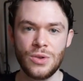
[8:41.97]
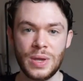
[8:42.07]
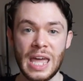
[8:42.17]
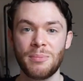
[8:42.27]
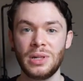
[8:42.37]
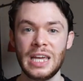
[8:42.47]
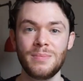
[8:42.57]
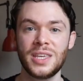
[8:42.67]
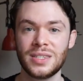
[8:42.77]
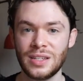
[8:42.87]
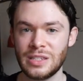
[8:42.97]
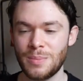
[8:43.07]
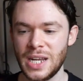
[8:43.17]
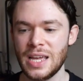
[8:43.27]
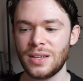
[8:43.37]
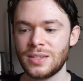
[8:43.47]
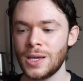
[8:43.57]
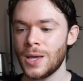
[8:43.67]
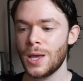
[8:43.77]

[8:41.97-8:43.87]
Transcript: You can't blame this on somebody else.